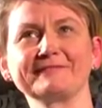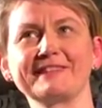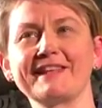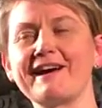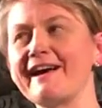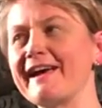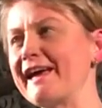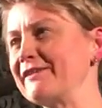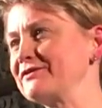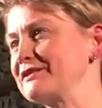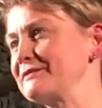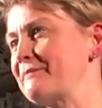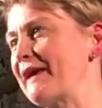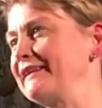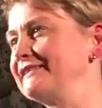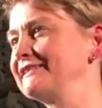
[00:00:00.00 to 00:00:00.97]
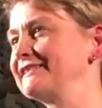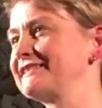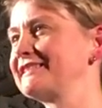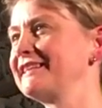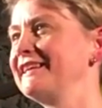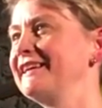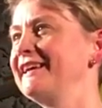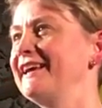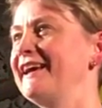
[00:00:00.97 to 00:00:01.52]
that I have spent
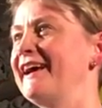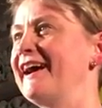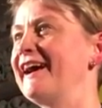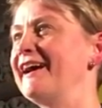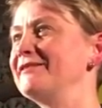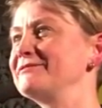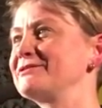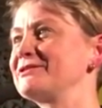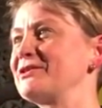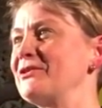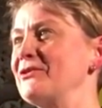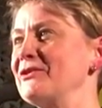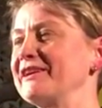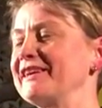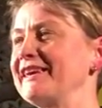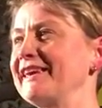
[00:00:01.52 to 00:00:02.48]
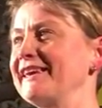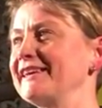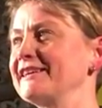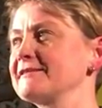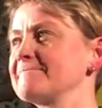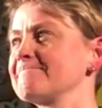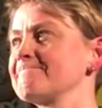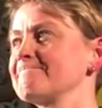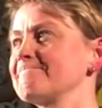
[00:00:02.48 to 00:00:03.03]
uh,
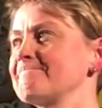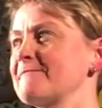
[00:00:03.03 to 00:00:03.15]
talking